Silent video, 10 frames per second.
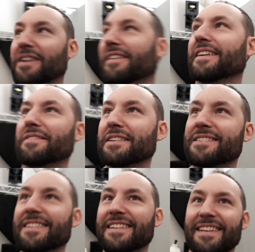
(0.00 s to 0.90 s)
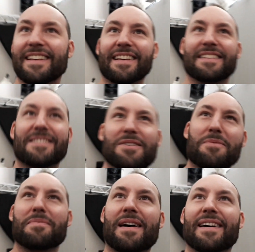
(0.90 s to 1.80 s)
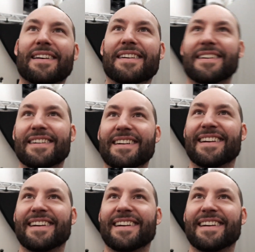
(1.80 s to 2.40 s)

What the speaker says: oh, here it is. It's about here.